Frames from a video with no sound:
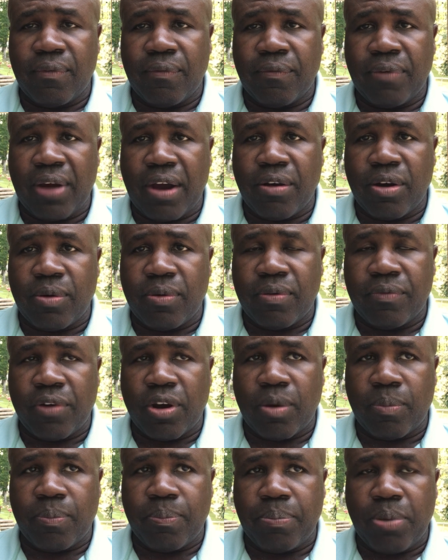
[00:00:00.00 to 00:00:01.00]
virion,
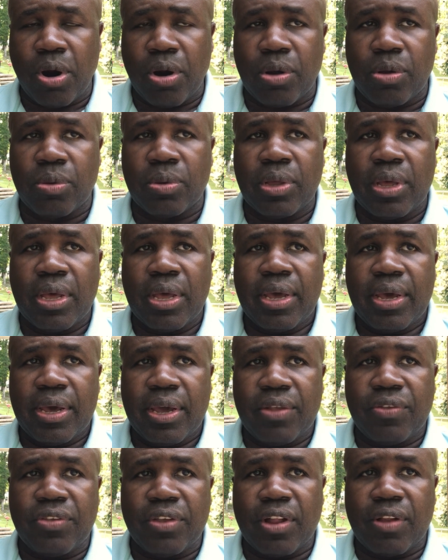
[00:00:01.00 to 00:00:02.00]
viral particle
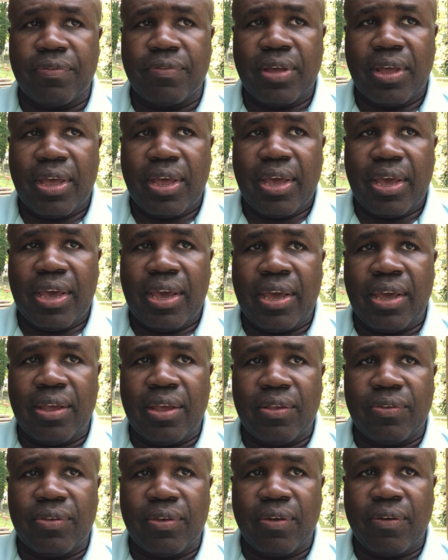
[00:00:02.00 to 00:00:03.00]
itself
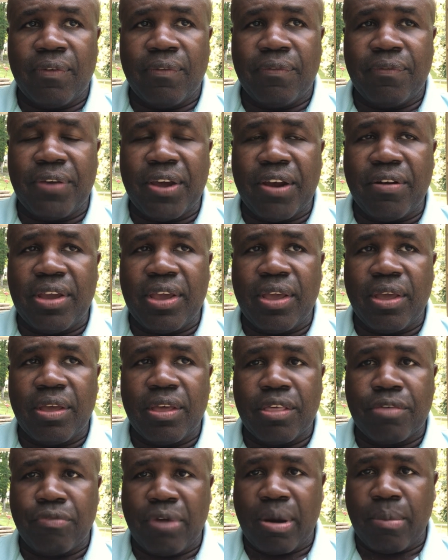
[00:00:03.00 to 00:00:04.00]
is very
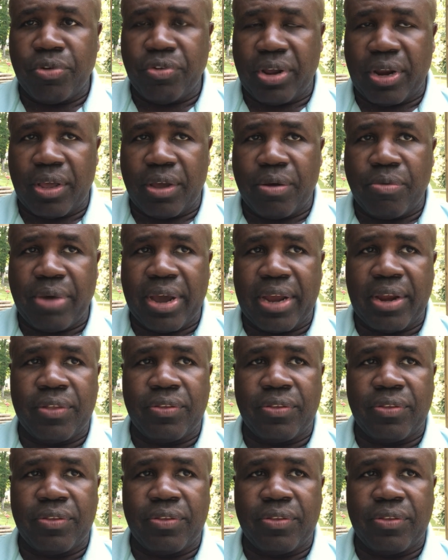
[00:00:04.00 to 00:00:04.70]
thrombogenic, right?